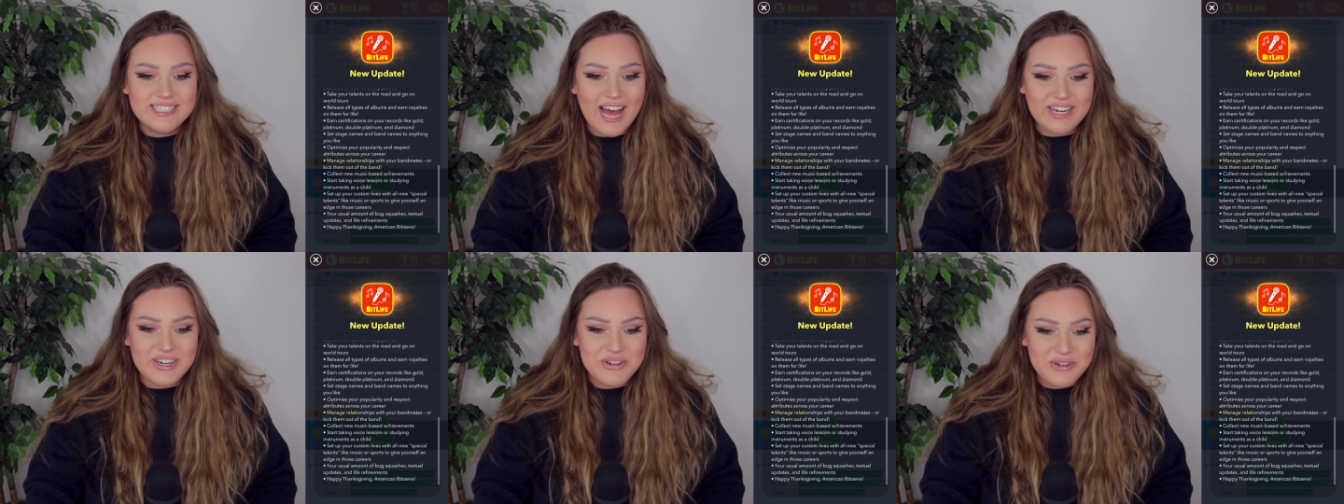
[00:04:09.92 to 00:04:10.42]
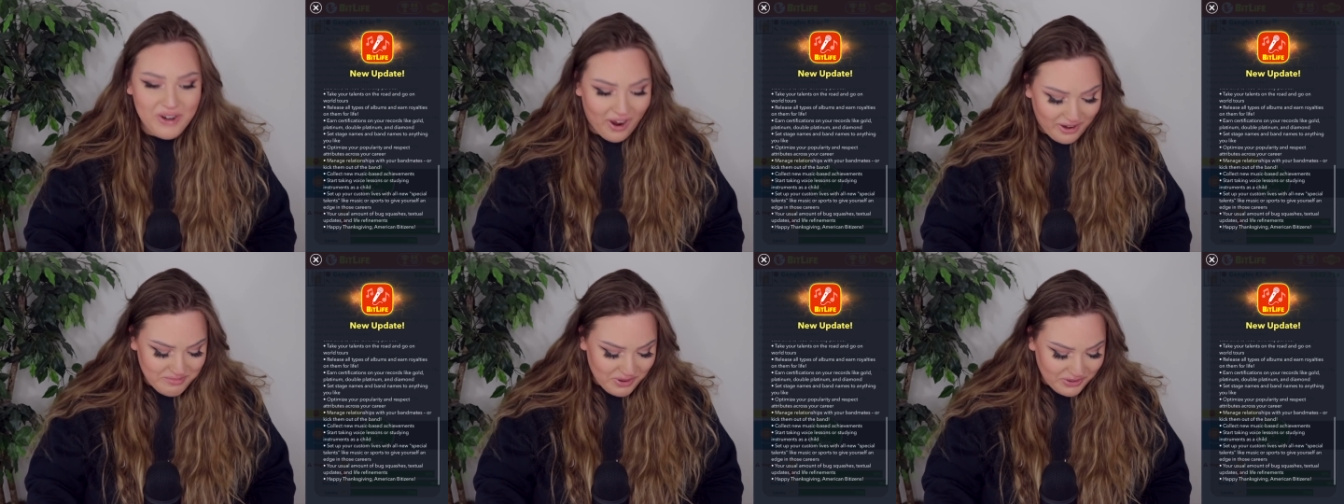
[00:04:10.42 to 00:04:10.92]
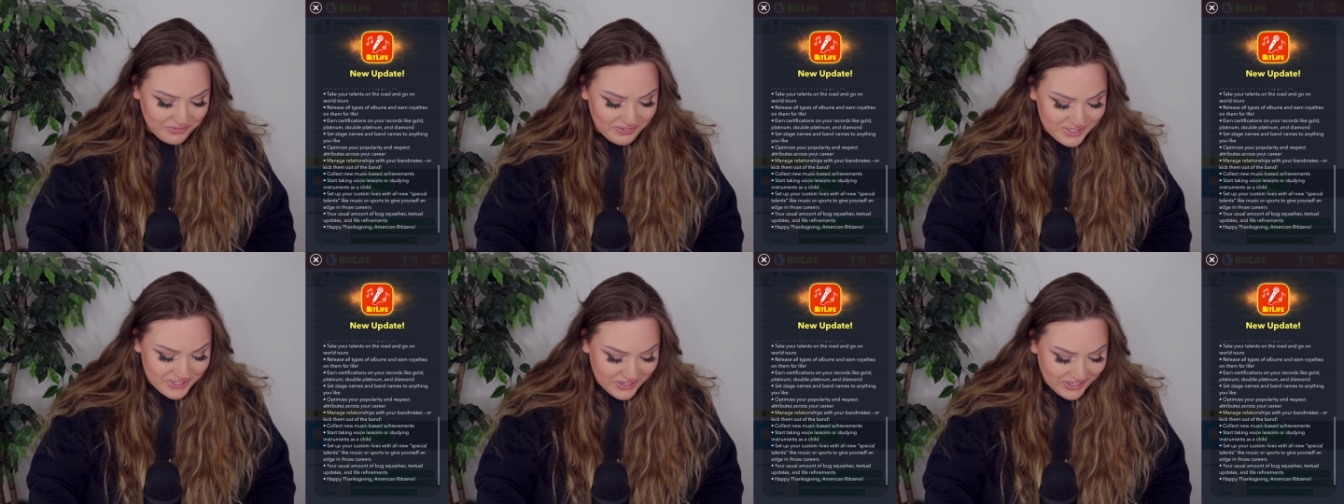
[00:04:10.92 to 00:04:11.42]
that a new God mode
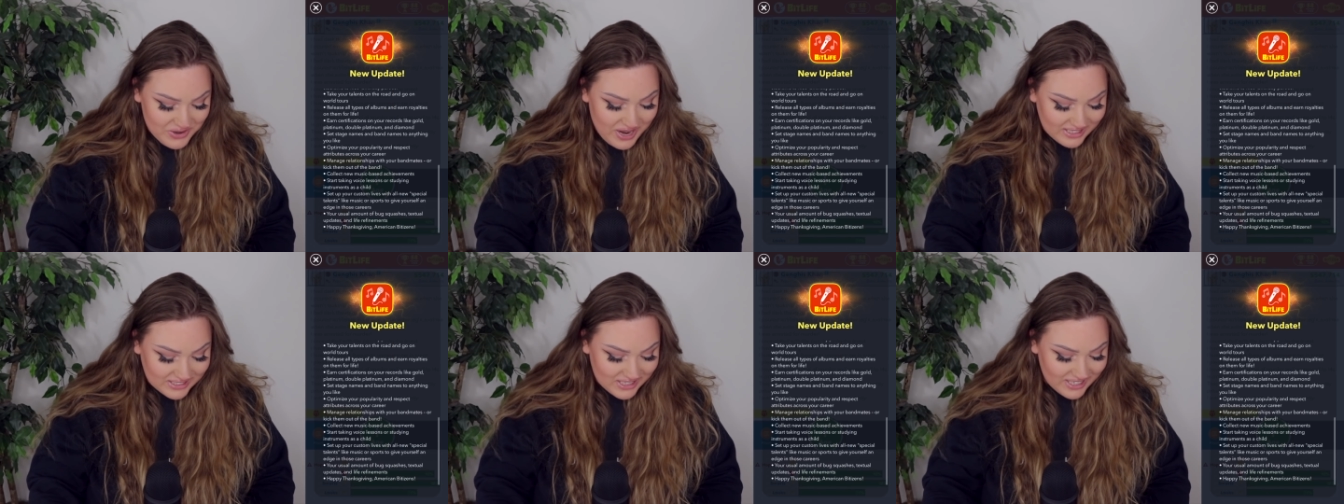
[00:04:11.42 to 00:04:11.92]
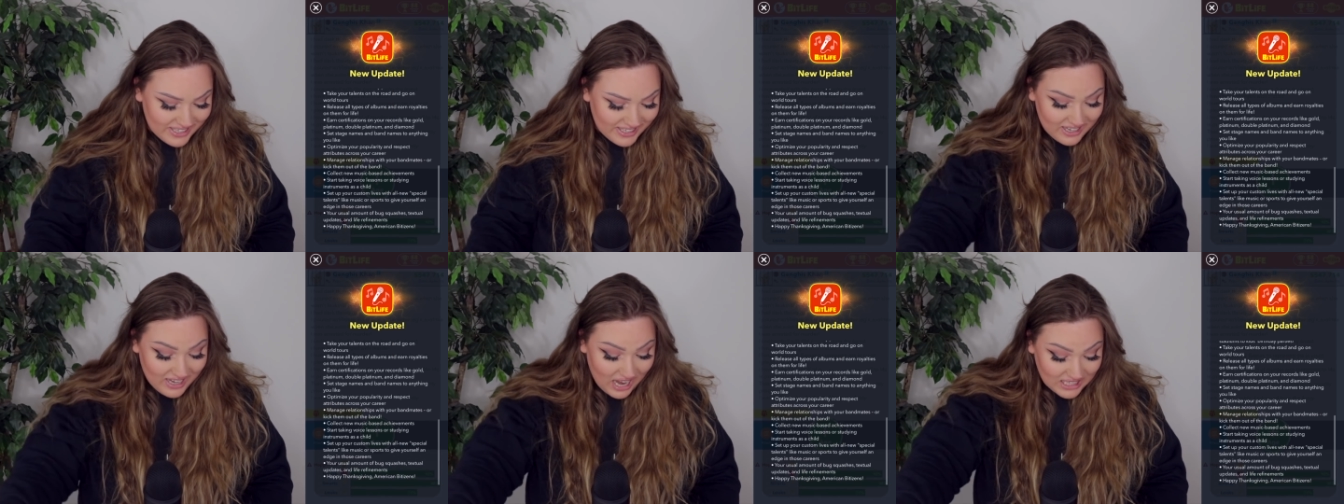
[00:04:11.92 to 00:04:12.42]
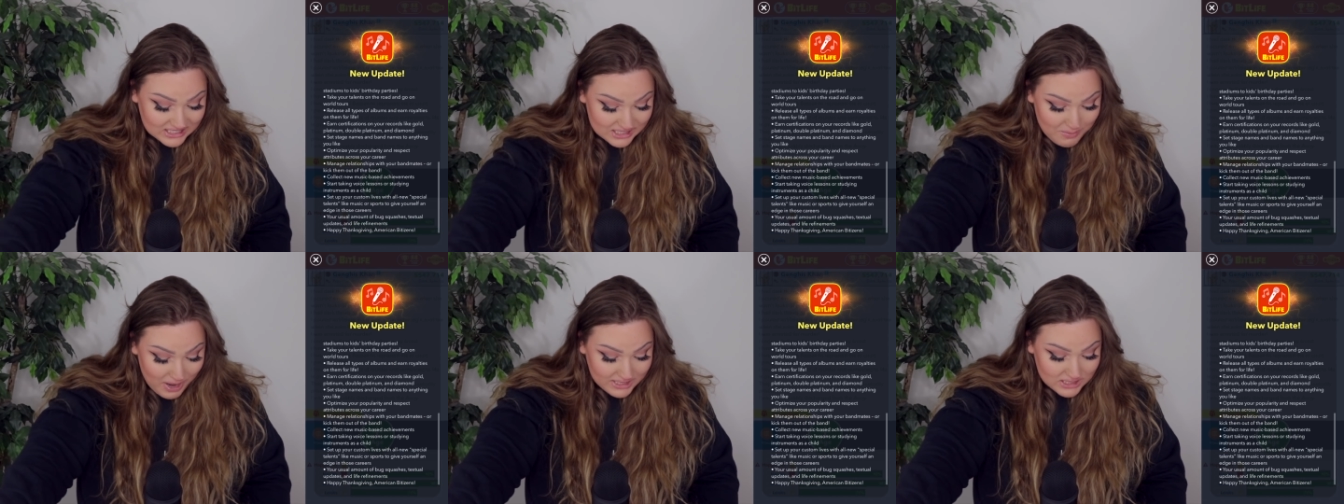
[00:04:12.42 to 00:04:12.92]
feature? You get to
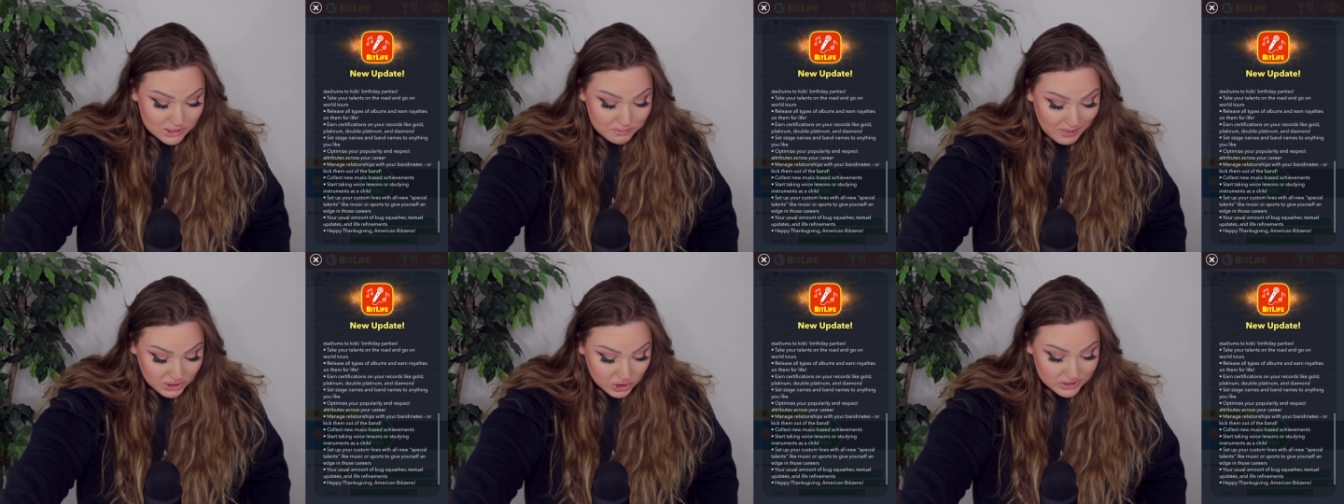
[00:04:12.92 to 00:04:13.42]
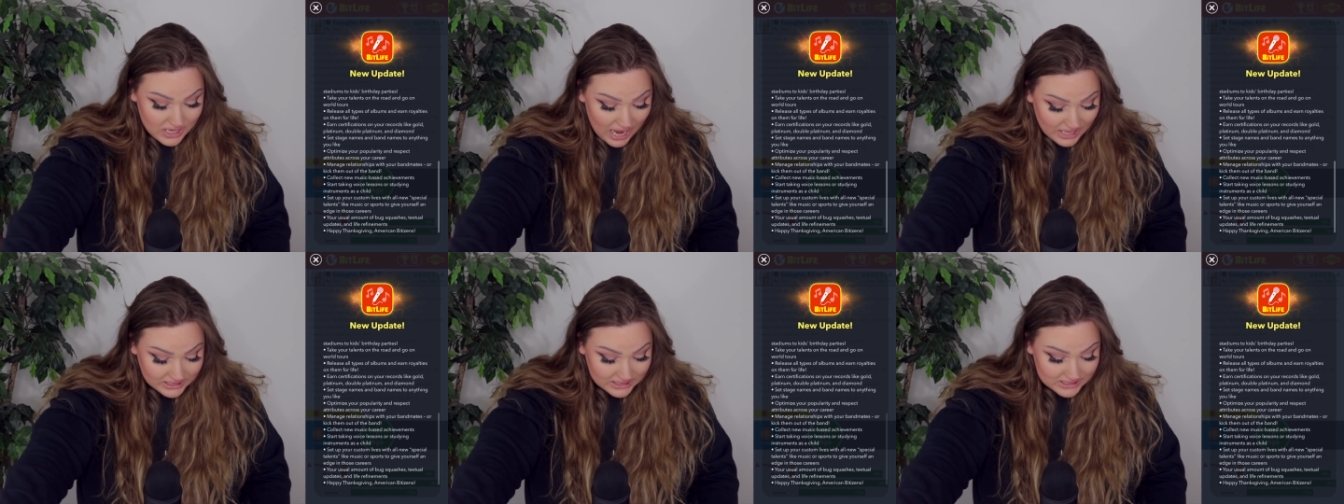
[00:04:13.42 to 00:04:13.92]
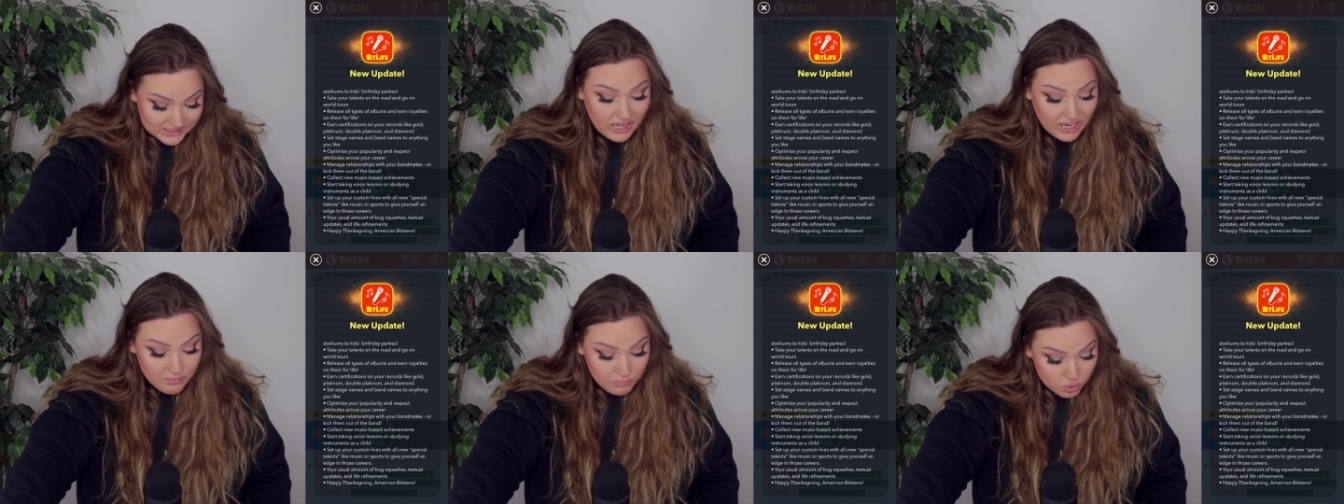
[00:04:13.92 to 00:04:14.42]
customize special talents
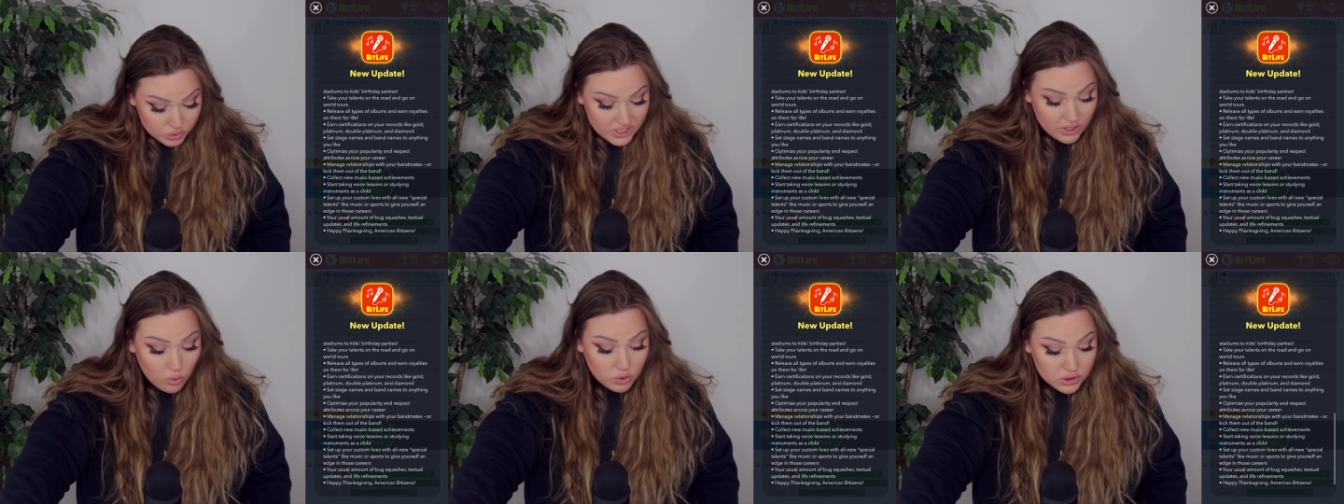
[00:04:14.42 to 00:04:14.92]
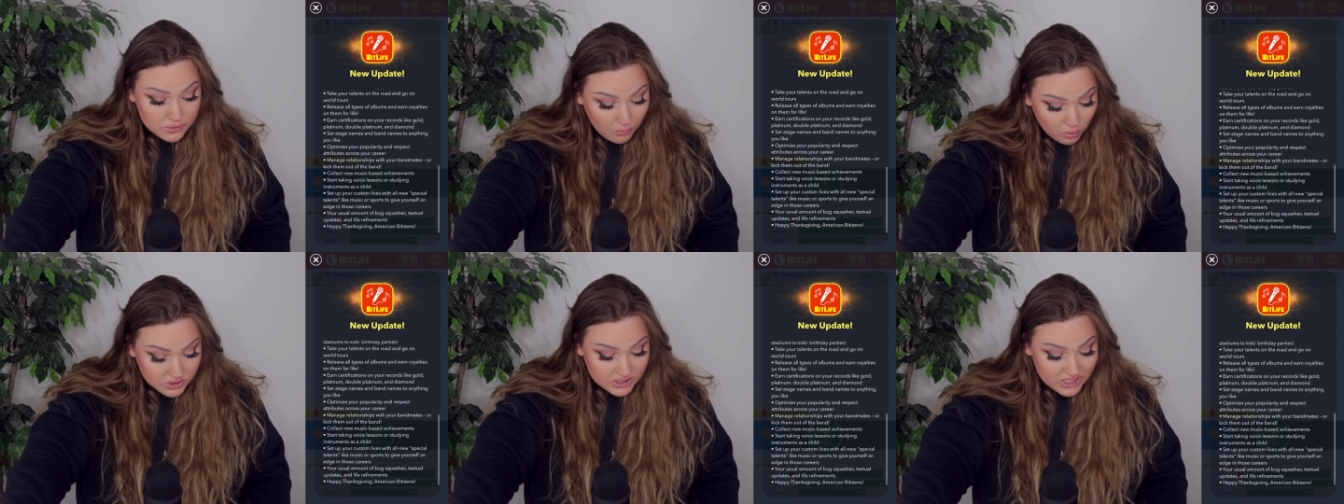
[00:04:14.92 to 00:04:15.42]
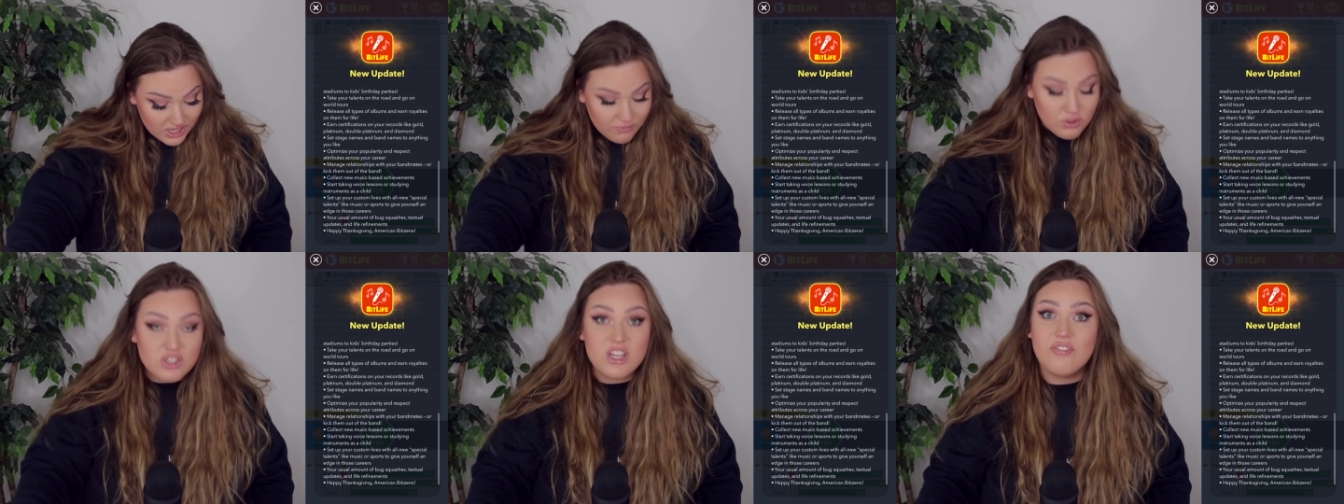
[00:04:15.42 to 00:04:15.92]
like music or sports to give
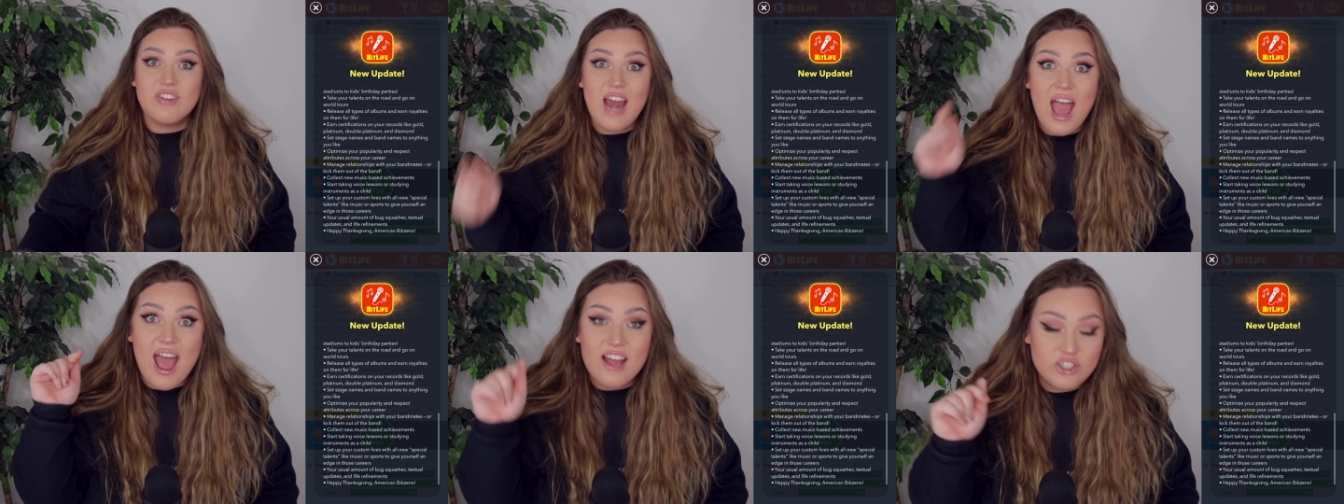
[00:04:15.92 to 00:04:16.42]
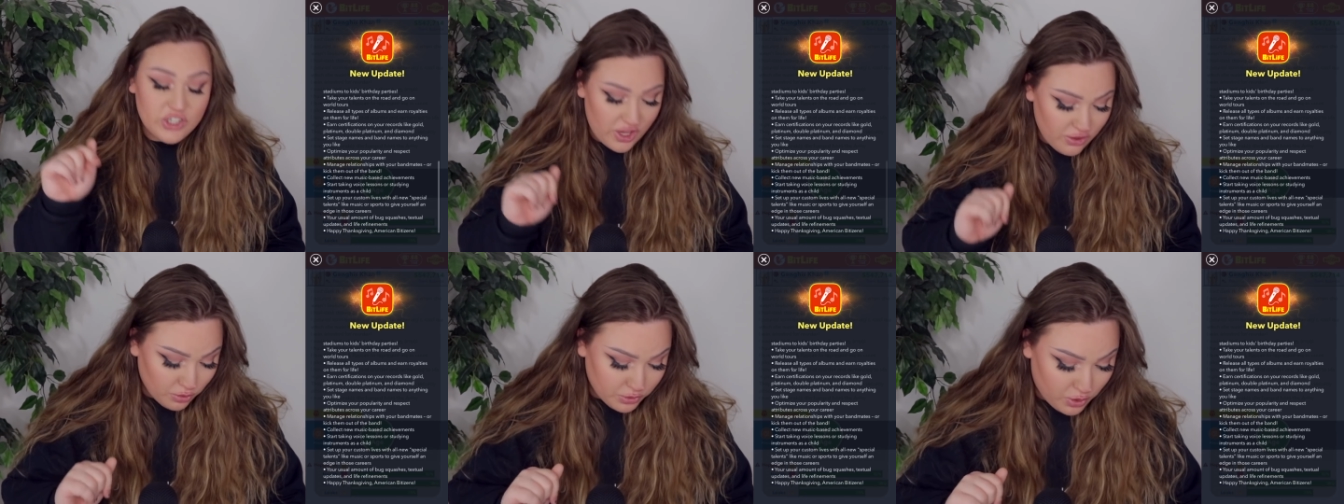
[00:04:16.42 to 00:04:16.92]
yourself an edge in those